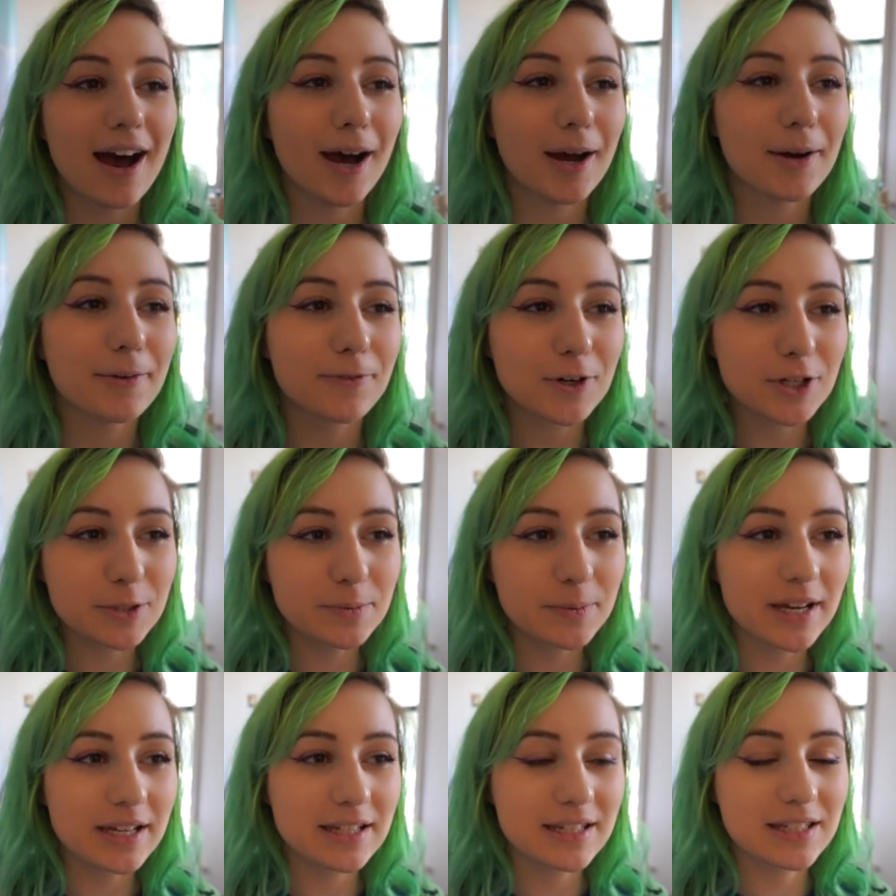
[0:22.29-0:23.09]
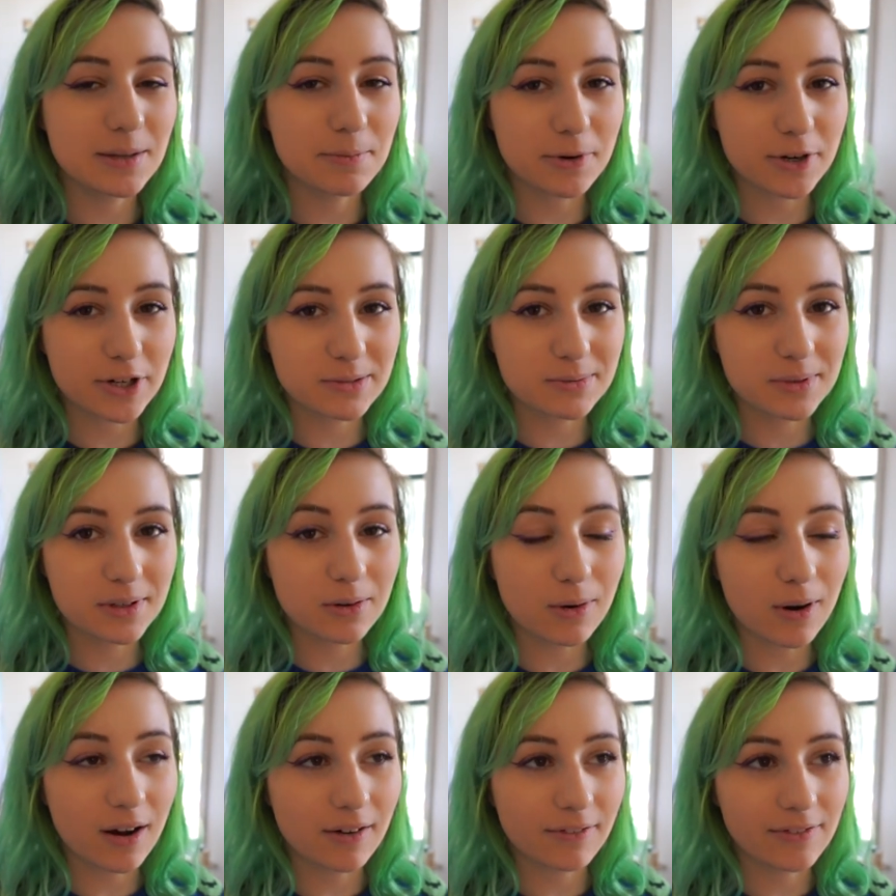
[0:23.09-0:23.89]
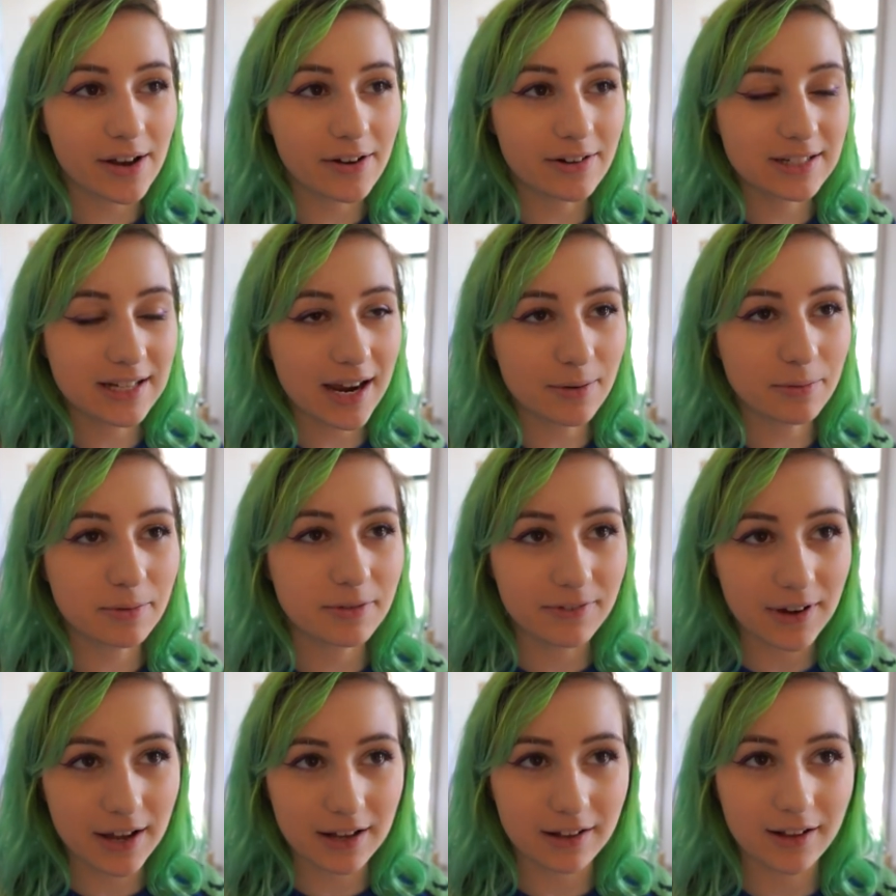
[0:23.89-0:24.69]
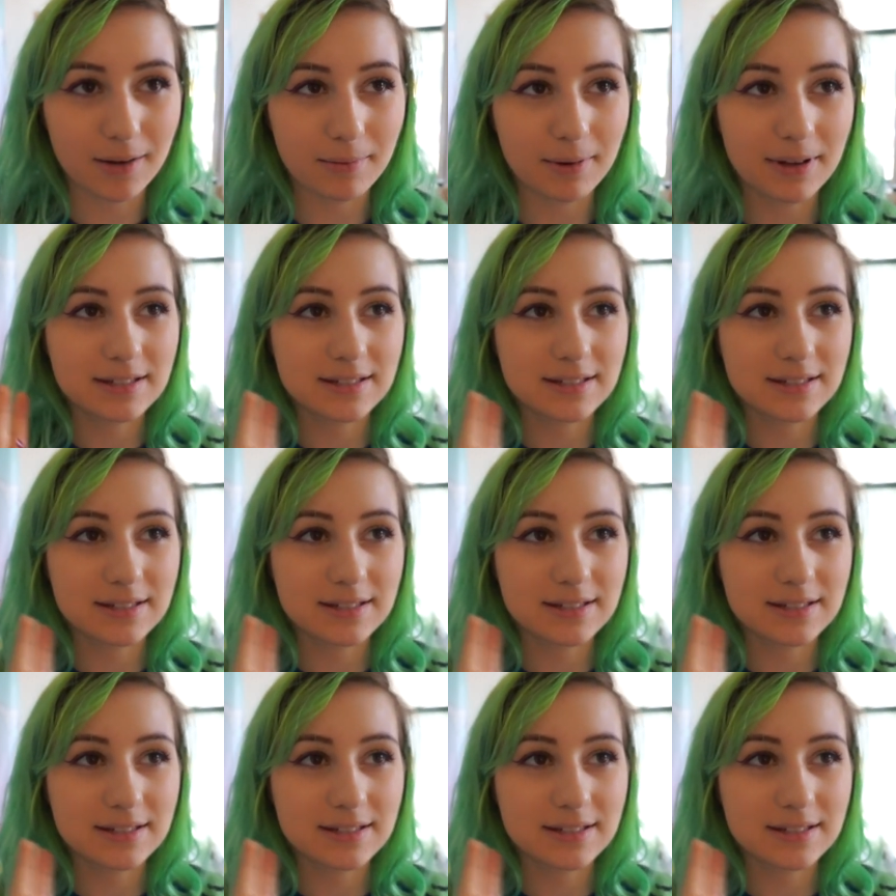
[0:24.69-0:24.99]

Uh, first place is The Perks of Being a Wallflower tied with Fight Club.